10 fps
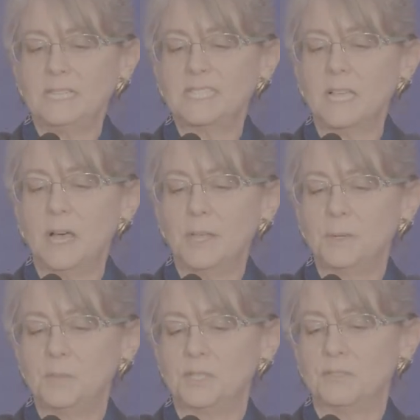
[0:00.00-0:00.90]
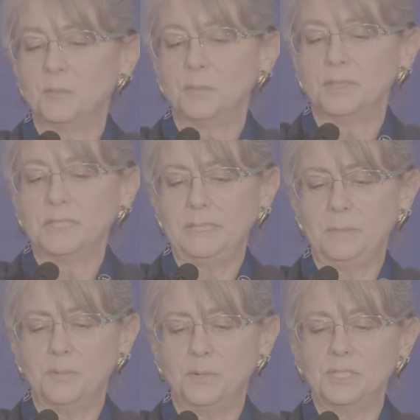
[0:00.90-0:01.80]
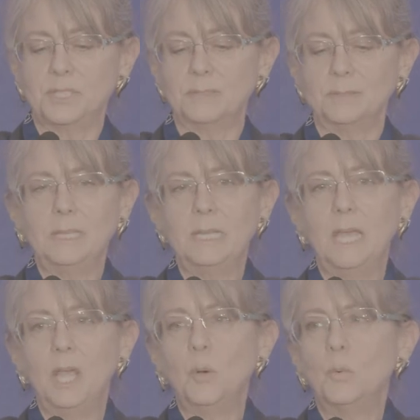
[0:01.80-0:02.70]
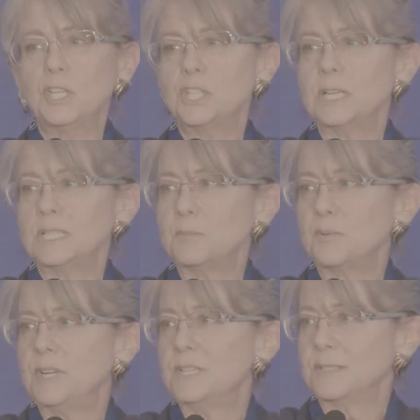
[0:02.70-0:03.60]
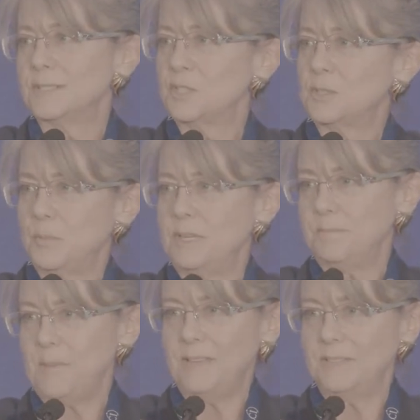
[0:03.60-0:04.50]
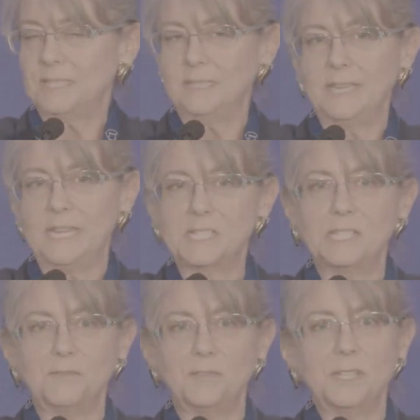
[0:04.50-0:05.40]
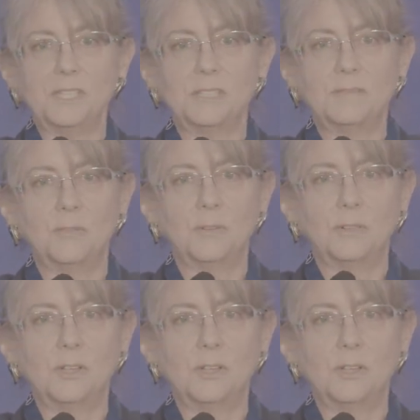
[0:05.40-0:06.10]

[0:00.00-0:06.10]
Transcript: is unobservable inputs, which as appraisers we have a little nasty phrase for